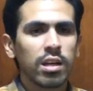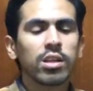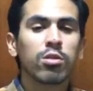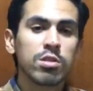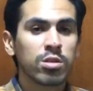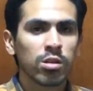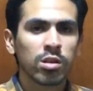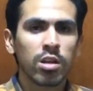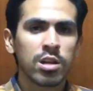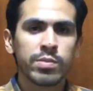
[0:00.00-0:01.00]
in the
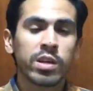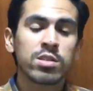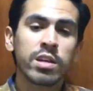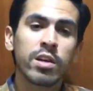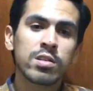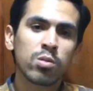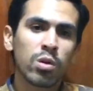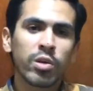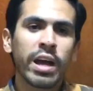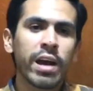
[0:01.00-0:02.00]
result clause, because there is
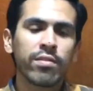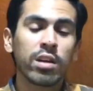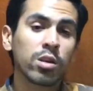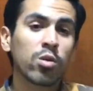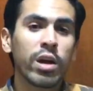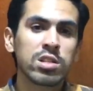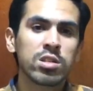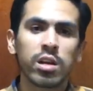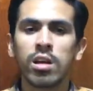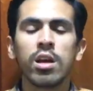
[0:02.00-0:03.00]
where we have the
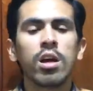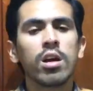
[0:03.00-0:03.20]
question.